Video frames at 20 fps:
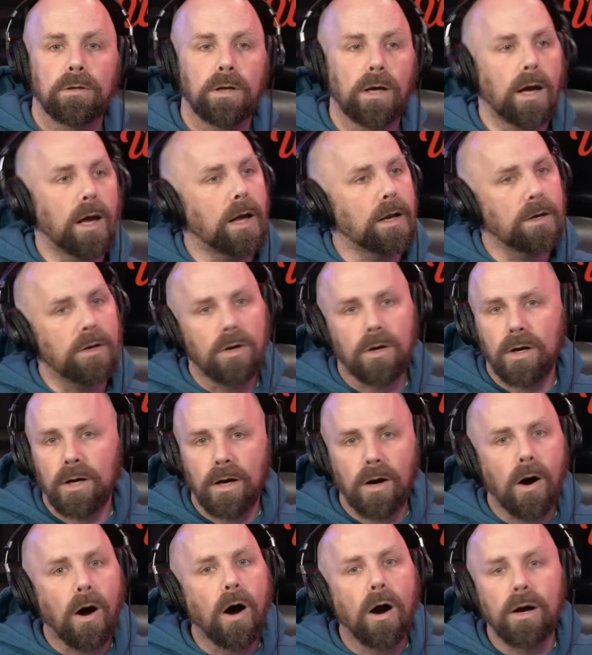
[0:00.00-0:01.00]
And you're going
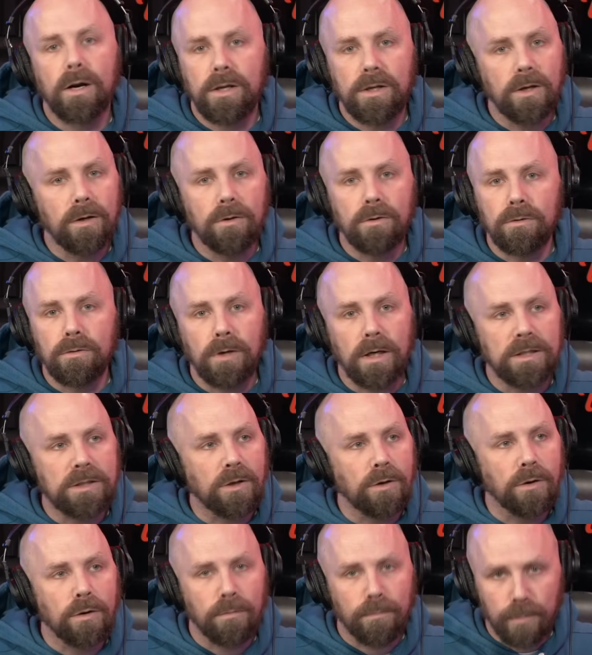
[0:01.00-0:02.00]
to argue until
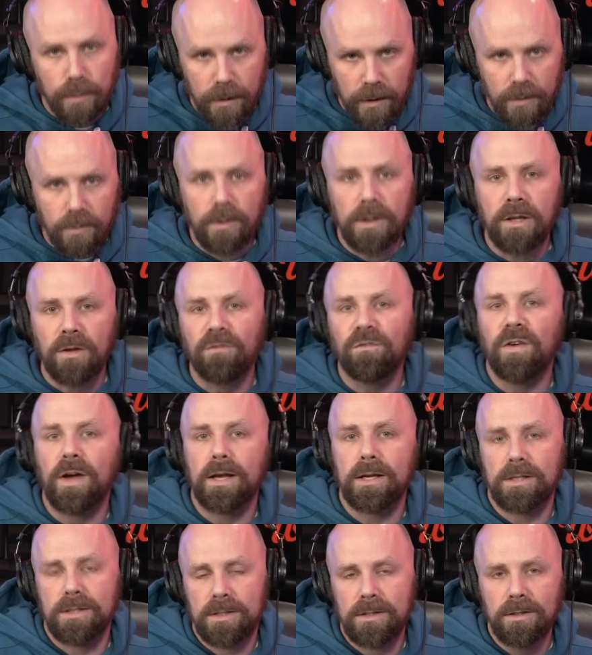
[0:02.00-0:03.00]
you're blue in the
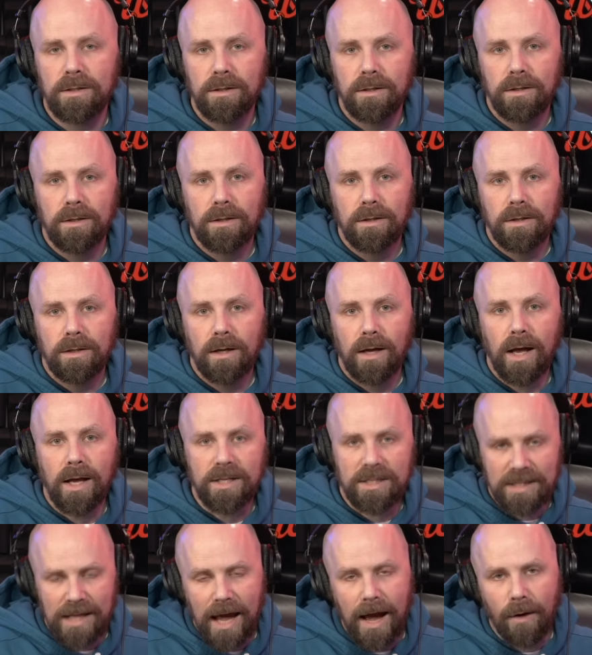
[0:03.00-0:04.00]
face as
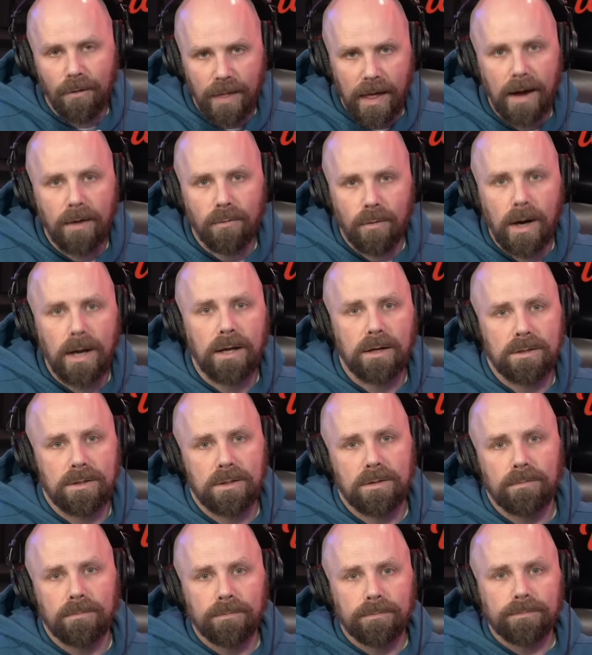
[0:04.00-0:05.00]
to how that
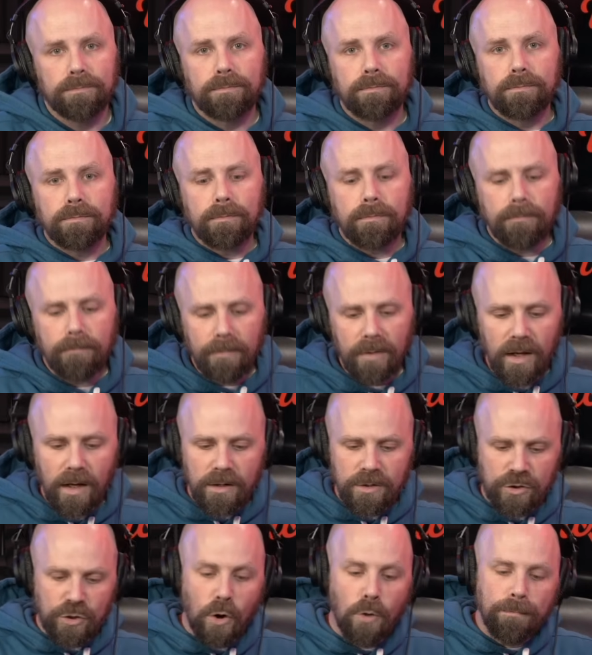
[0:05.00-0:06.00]
ranks.
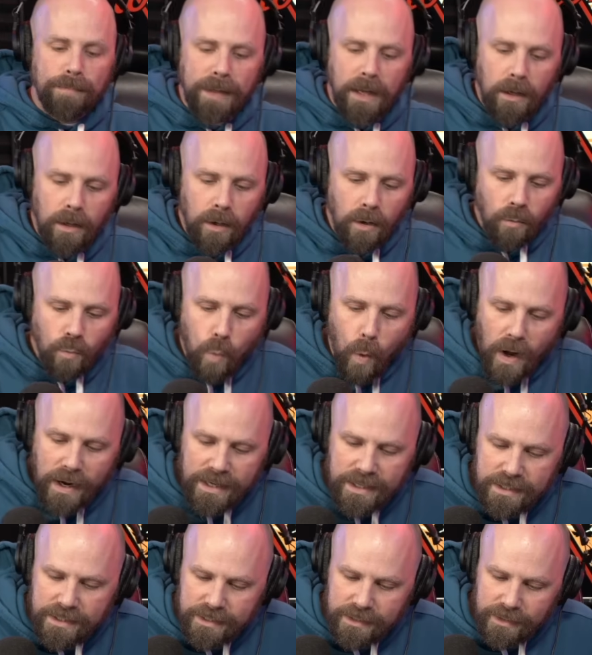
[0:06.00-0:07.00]
So, what
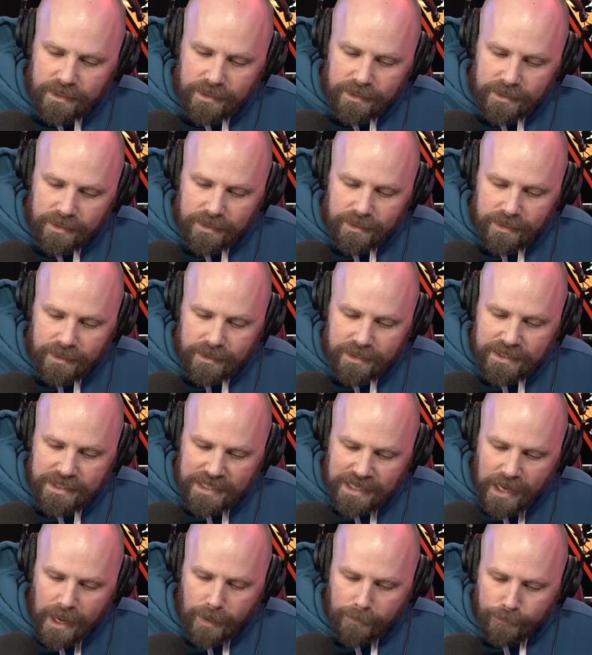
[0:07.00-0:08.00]
does
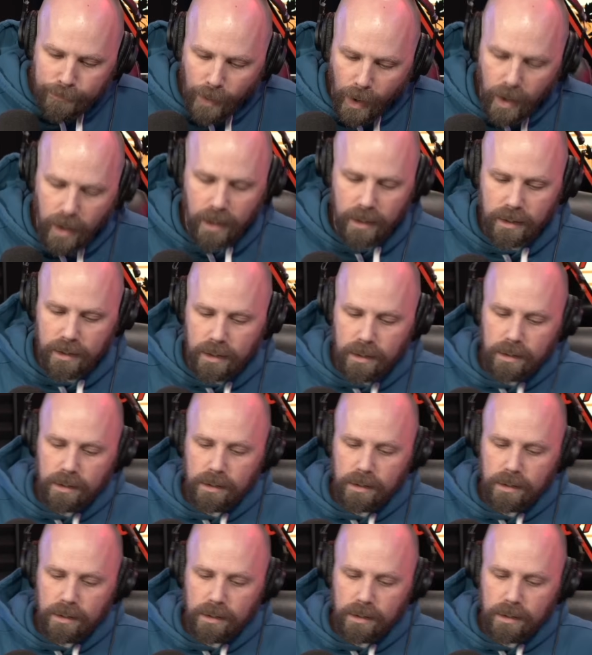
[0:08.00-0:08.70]
CM Punk